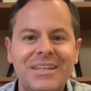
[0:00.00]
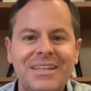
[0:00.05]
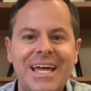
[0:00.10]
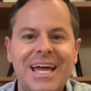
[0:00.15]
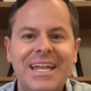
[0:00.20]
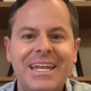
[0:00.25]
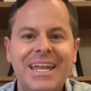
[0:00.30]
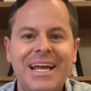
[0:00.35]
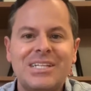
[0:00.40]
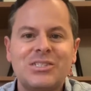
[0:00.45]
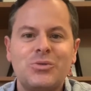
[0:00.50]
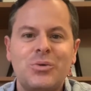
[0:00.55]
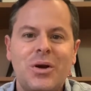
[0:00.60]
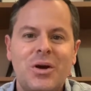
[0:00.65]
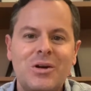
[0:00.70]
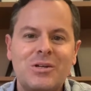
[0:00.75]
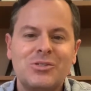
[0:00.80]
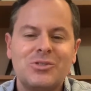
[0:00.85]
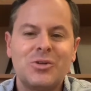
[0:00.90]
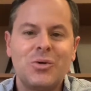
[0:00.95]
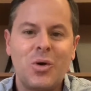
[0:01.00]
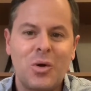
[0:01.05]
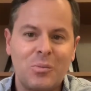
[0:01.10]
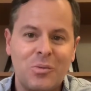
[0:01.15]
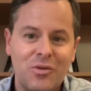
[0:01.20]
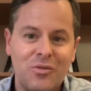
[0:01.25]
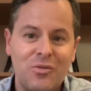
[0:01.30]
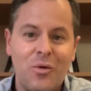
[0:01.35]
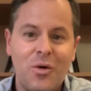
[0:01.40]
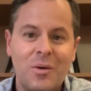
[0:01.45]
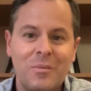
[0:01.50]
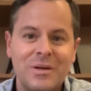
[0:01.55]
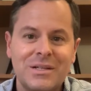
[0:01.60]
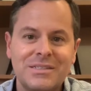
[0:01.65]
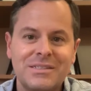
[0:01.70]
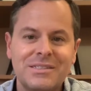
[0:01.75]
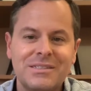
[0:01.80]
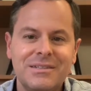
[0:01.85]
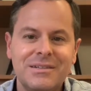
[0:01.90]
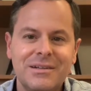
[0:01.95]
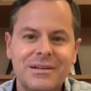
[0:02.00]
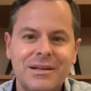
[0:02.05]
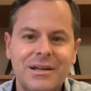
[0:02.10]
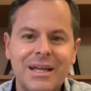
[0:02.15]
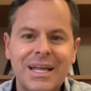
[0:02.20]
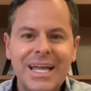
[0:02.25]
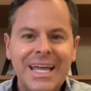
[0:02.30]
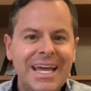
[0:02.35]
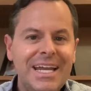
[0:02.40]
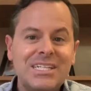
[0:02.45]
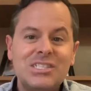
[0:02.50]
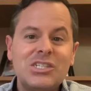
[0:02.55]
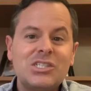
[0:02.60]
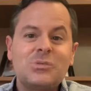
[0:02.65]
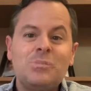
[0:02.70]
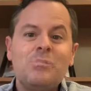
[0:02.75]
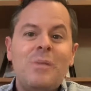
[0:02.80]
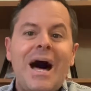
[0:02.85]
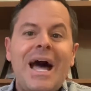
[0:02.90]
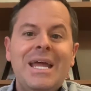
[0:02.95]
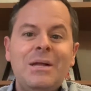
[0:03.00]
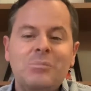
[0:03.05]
that next rehearsal or performance? It is just mind